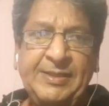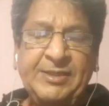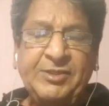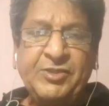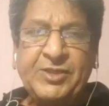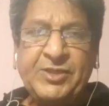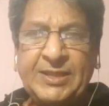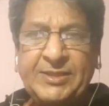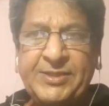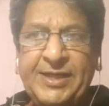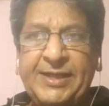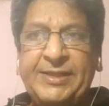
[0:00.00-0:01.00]

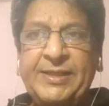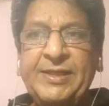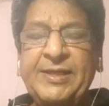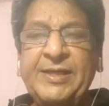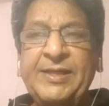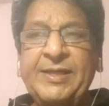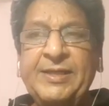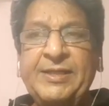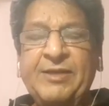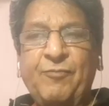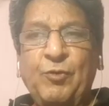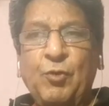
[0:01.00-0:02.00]
Sanskrit, the
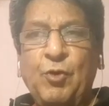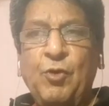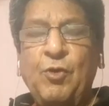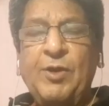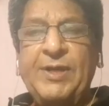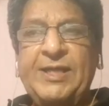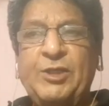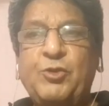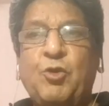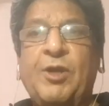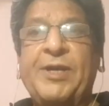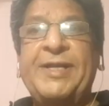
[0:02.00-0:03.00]
flow is
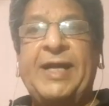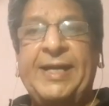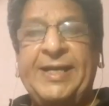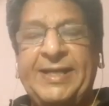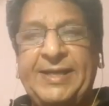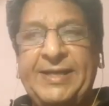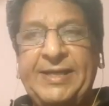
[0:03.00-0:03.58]
called nadi.